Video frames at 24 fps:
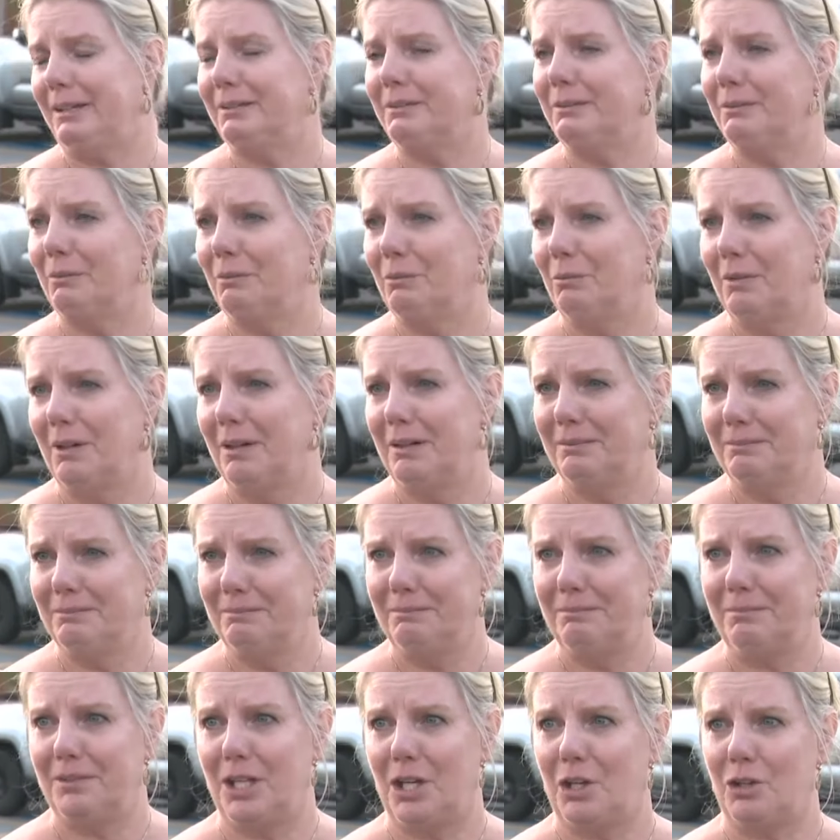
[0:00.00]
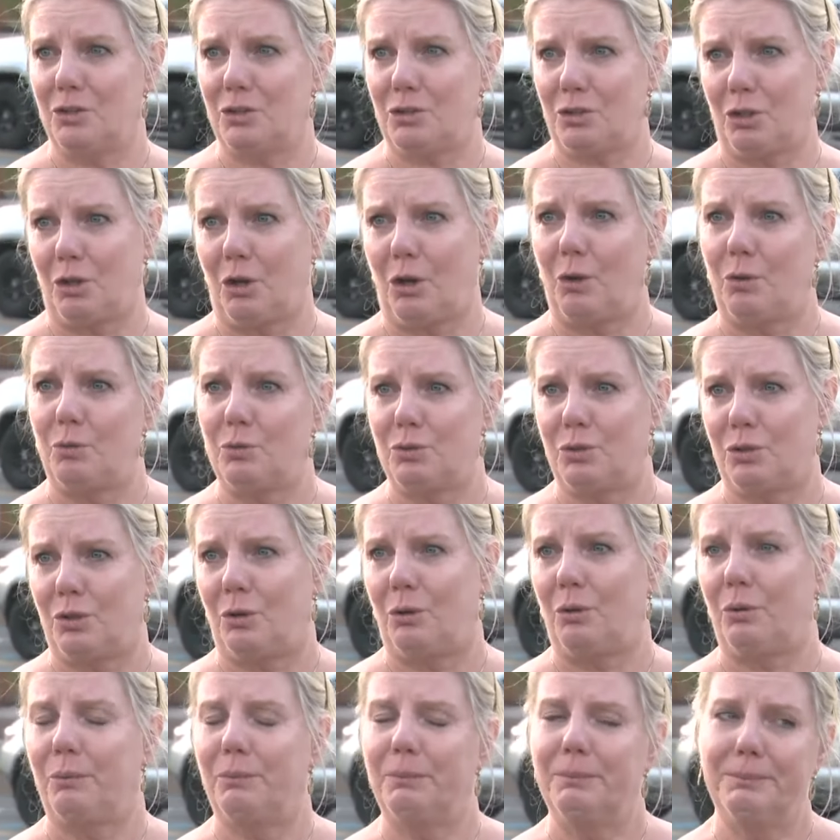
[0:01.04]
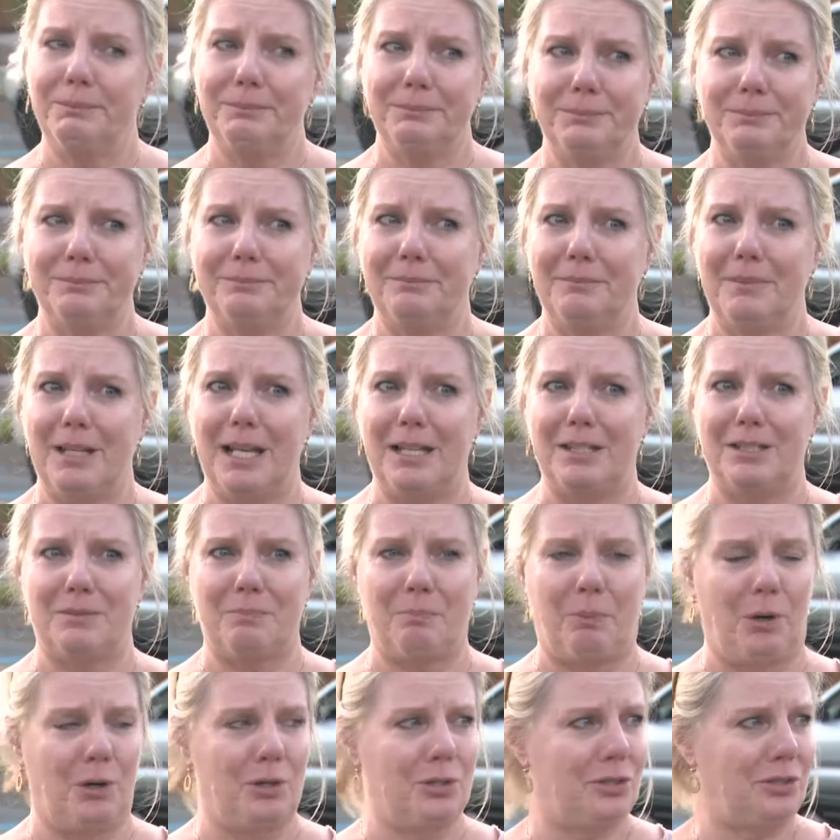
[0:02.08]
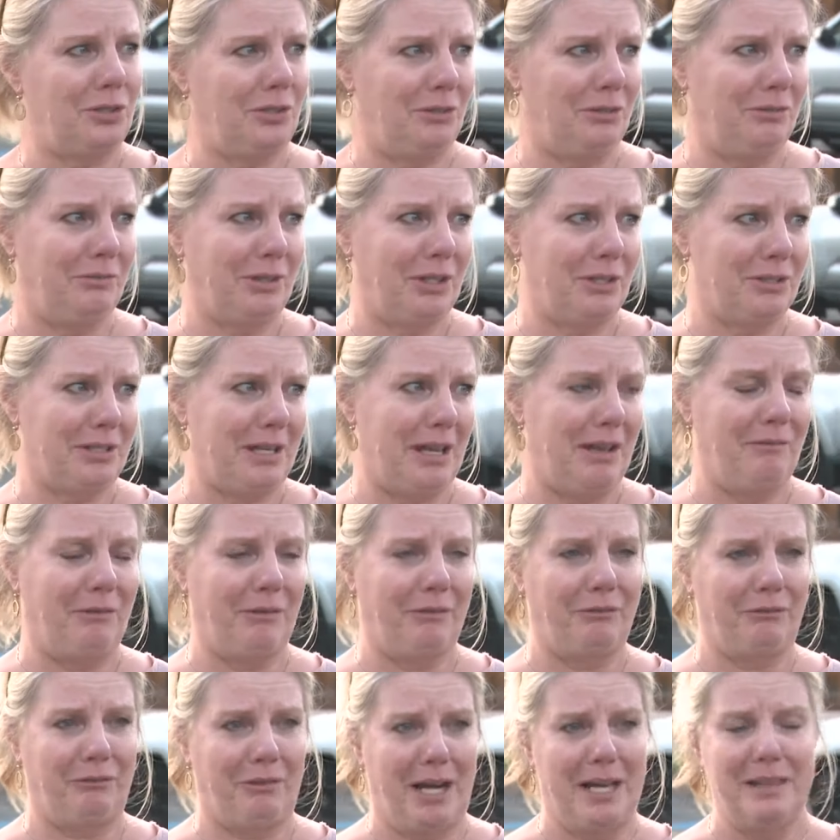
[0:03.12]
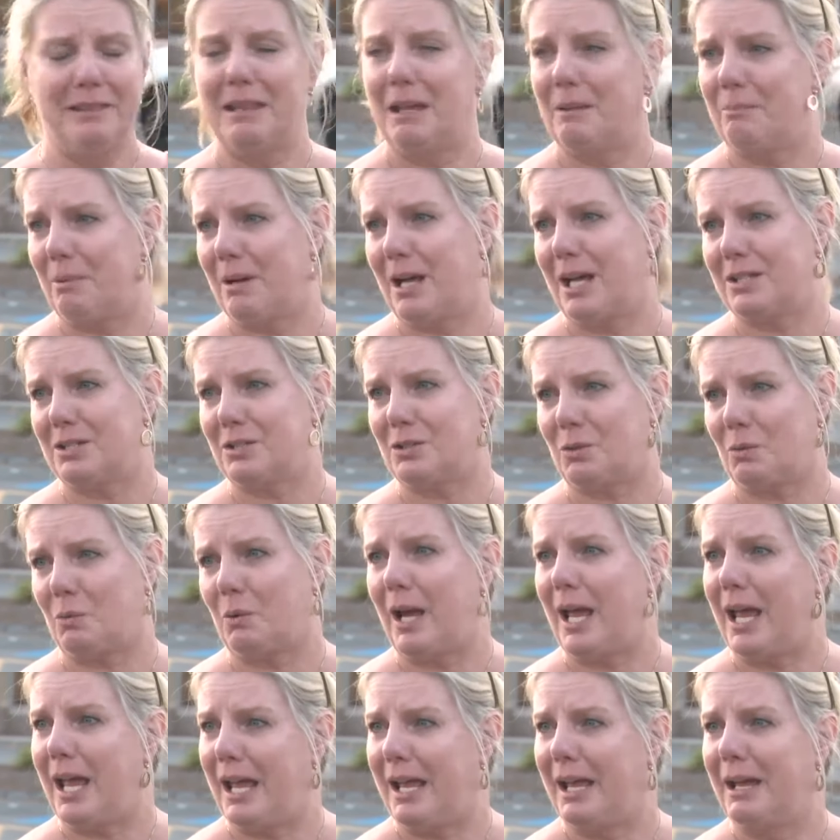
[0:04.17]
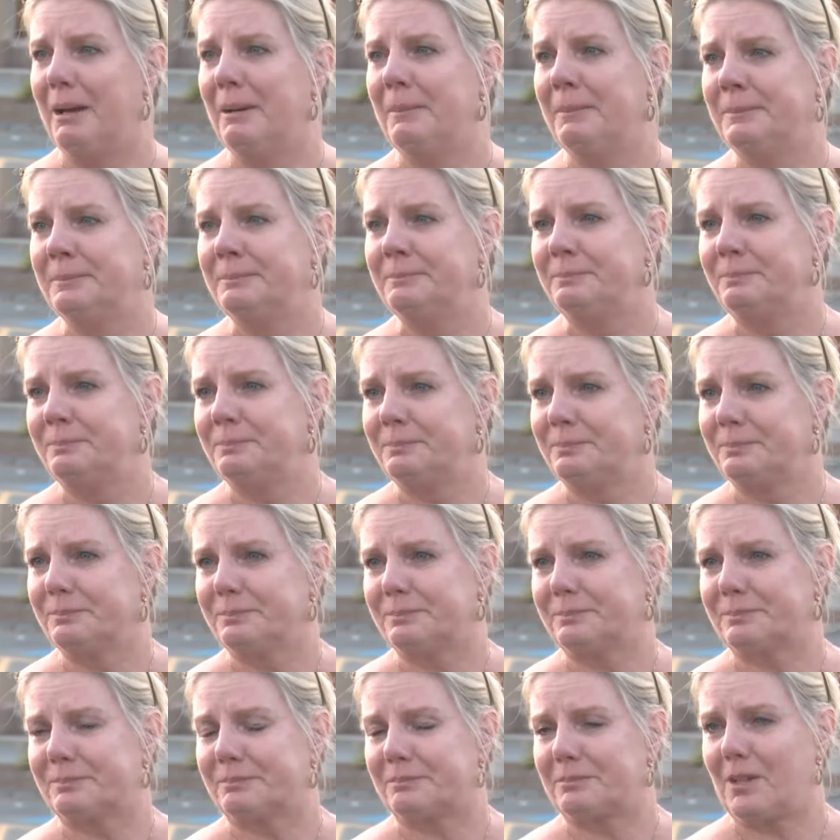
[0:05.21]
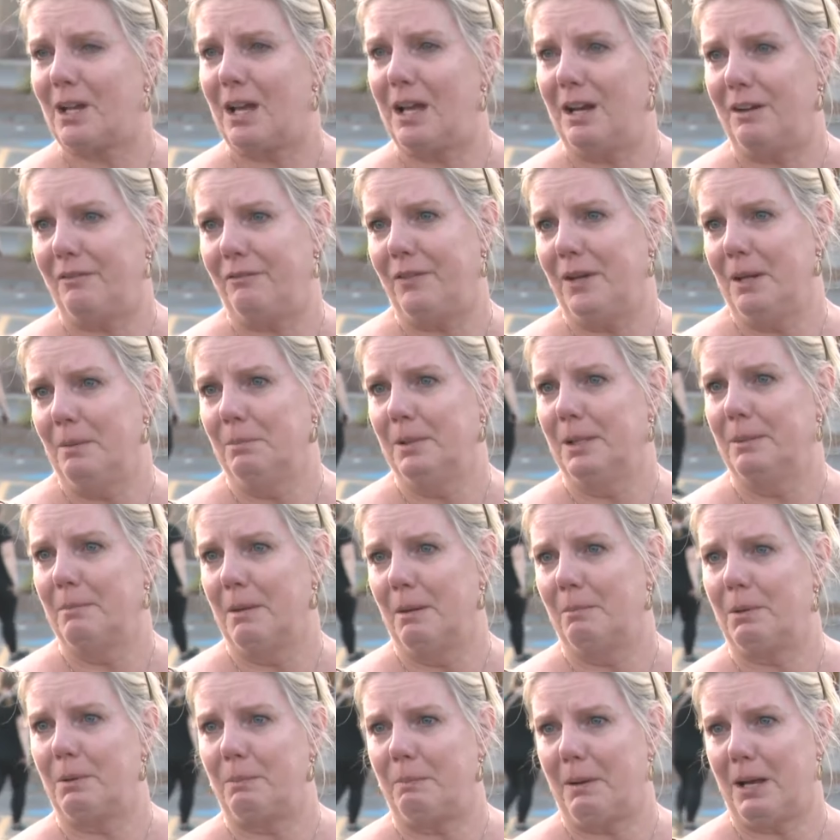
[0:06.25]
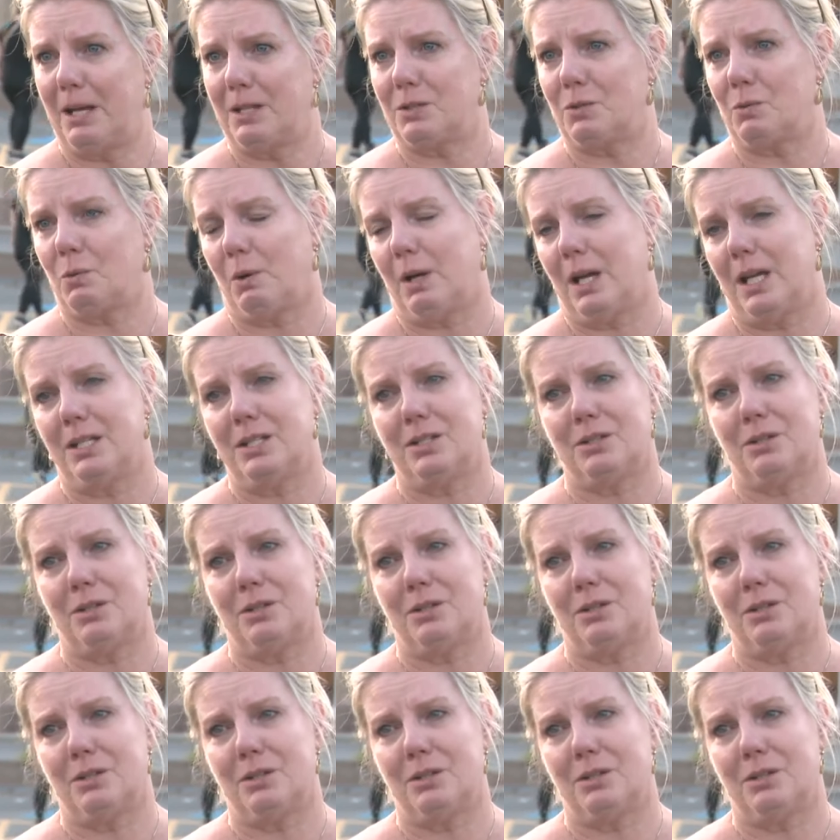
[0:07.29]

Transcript: Denise from Hampstead knows all too well. It's personal because I have a friend that passed away. I had a family member pass away,